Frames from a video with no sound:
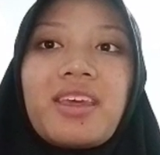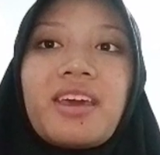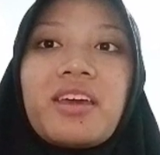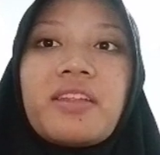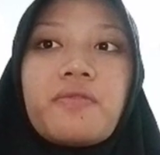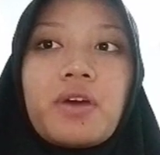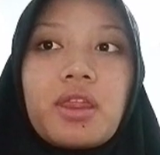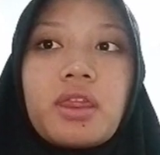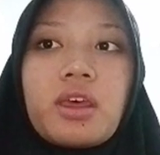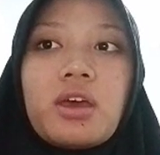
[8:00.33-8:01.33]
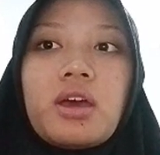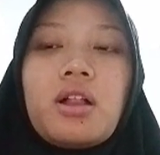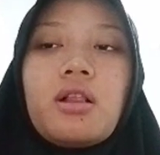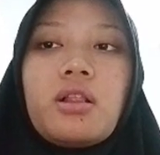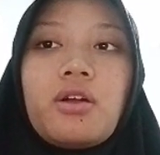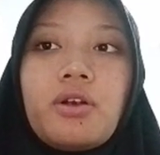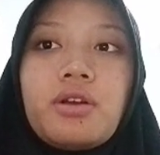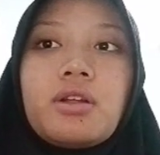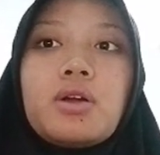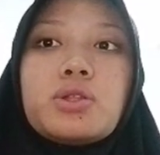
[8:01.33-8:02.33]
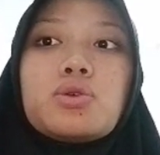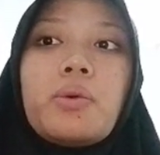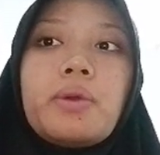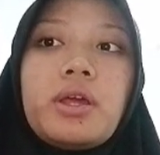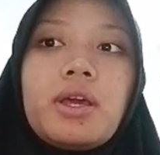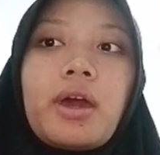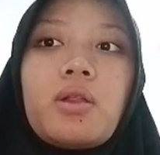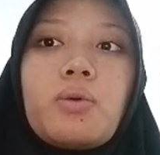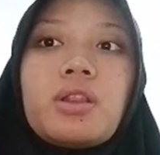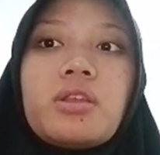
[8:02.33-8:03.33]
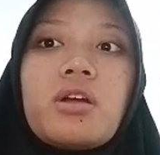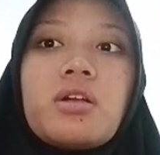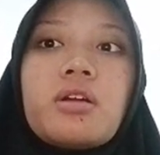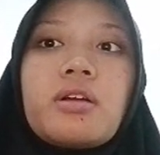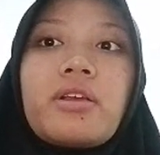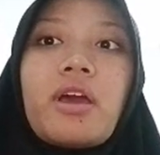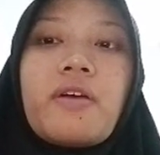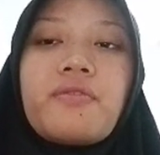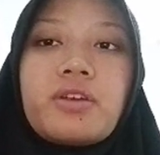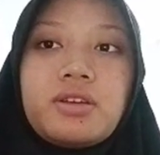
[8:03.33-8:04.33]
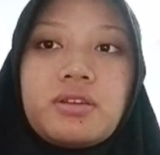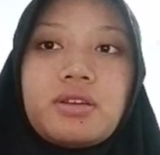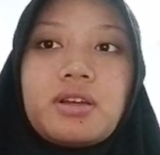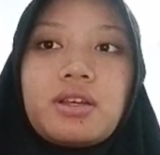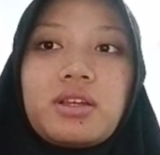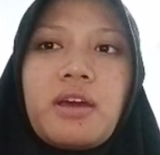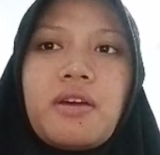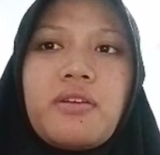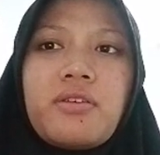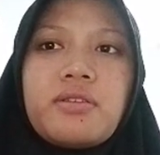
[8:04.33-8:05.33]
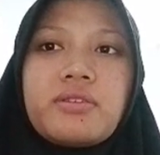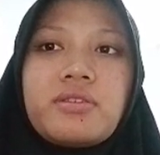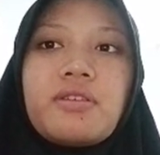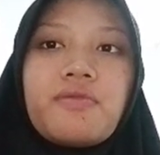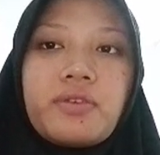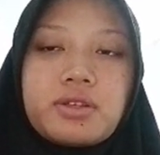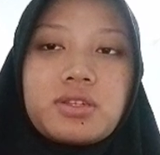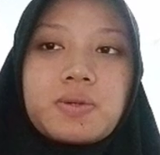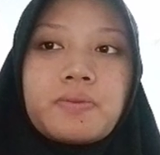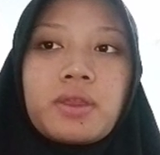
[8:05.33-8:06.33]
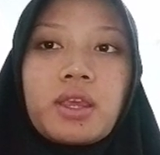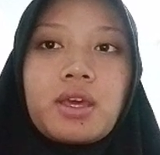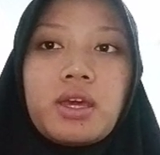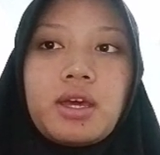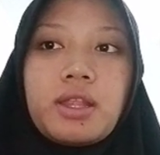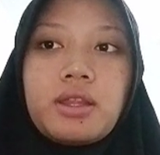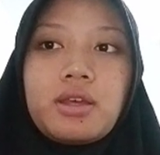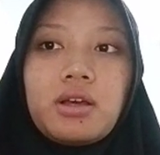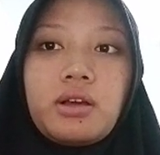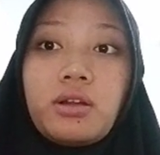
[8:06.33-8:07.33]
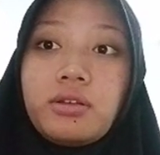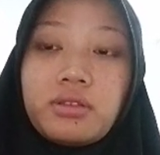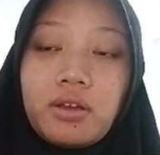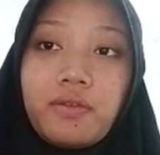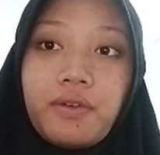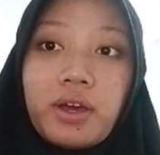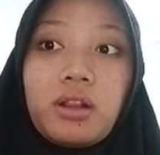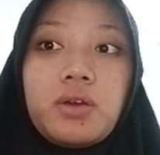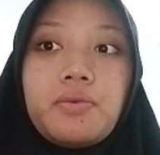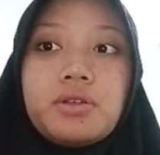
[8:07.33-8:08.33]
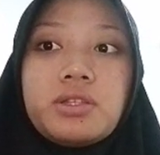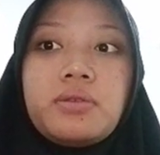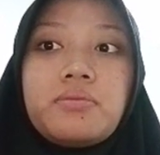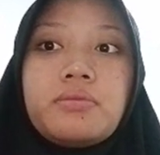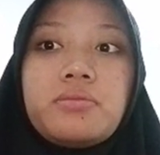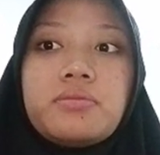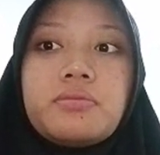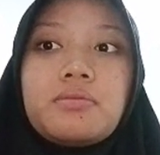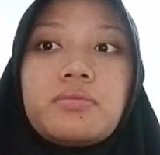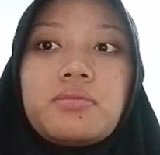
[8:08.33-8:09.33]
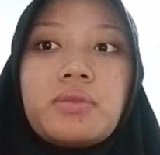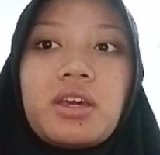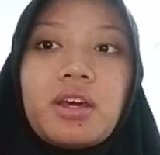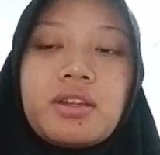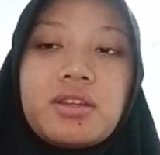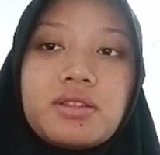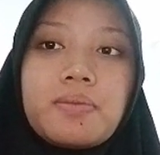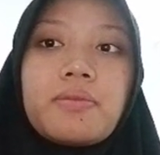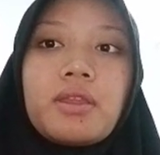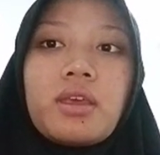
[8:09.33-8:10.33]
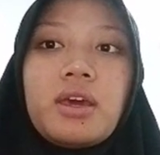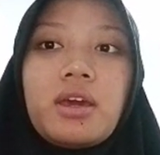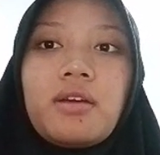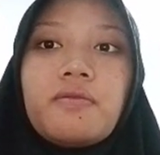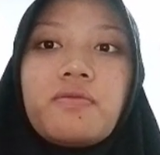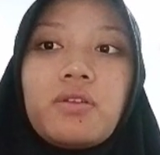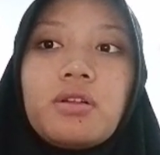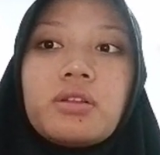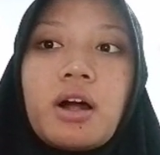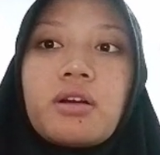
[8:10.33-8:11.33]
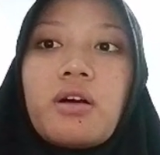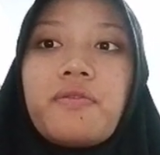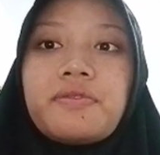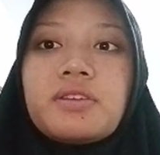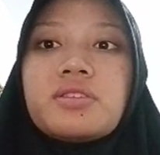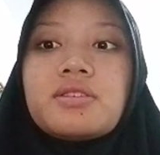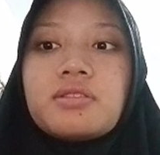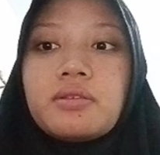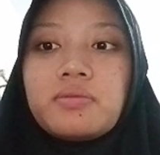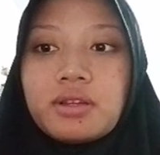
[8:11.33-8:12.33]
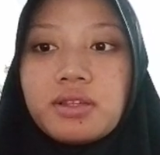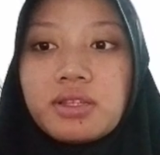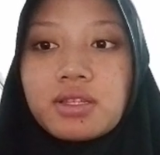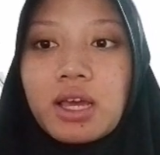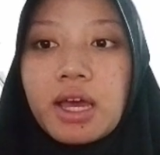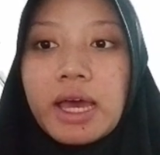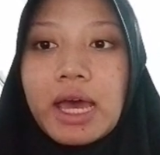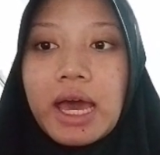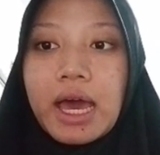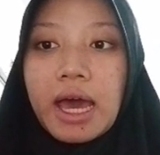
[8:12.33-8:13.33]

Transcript: learn to communicate with their caregivers. The cognitive and linguistic mechanism involved are often seamless and